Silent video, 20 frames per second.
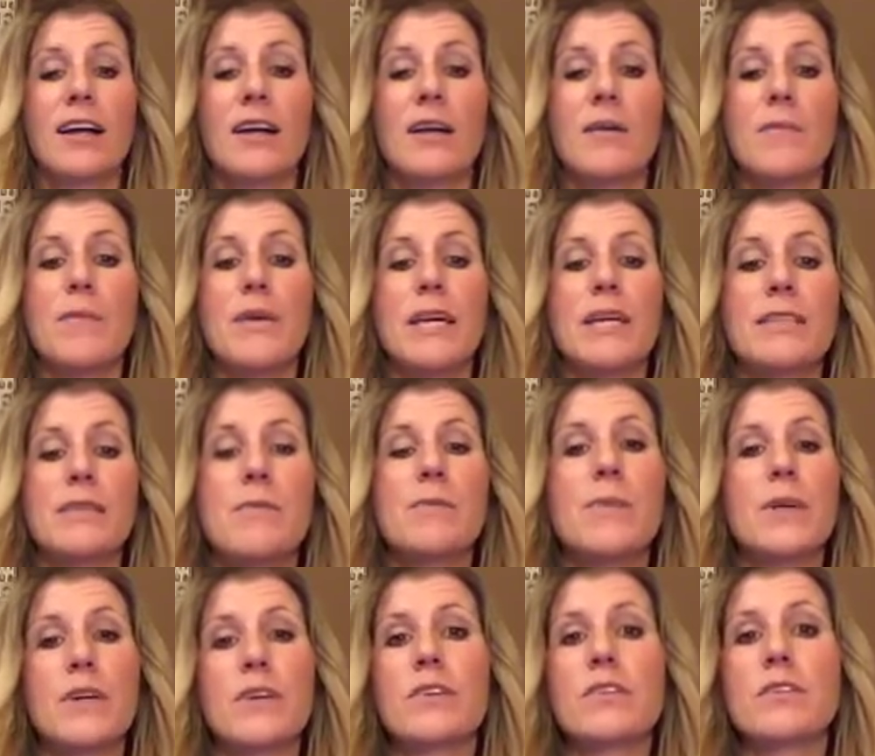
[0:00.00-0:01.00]
Because it
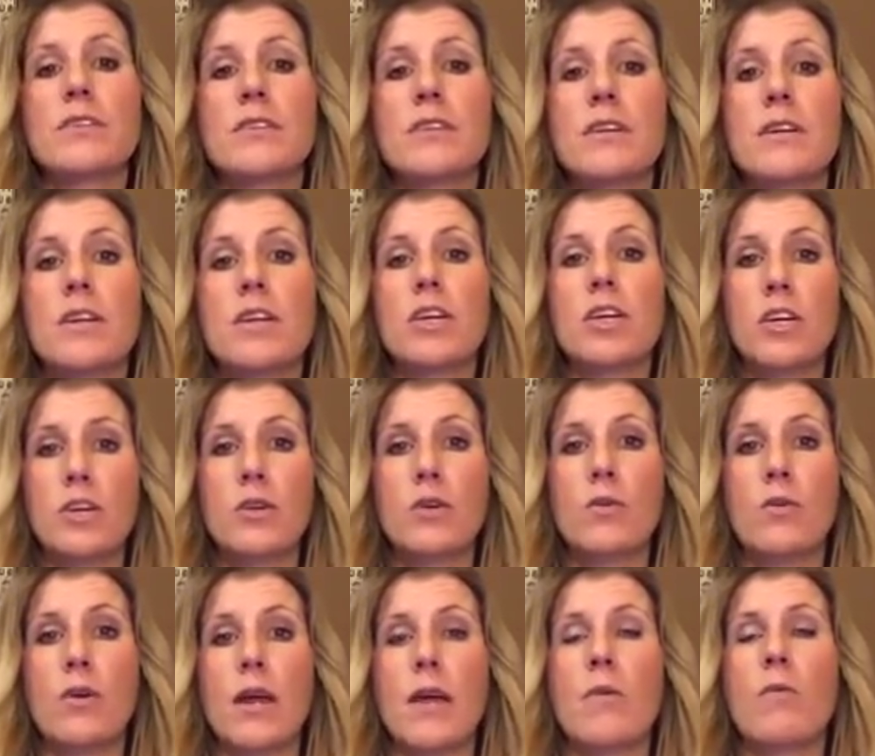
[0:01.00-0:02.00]
builds
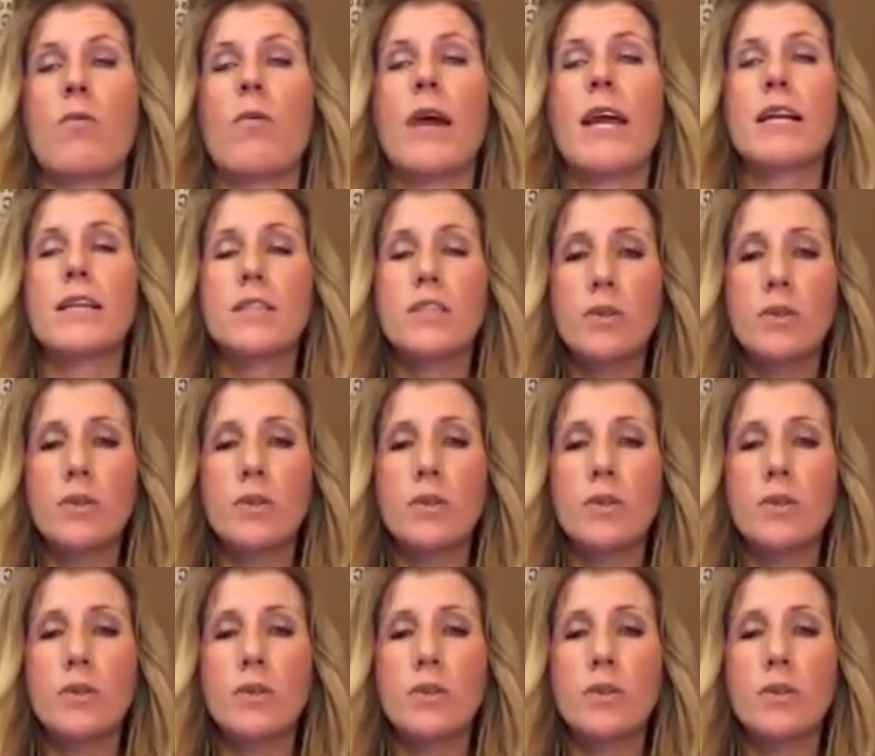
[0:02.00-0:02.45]
you. It wakes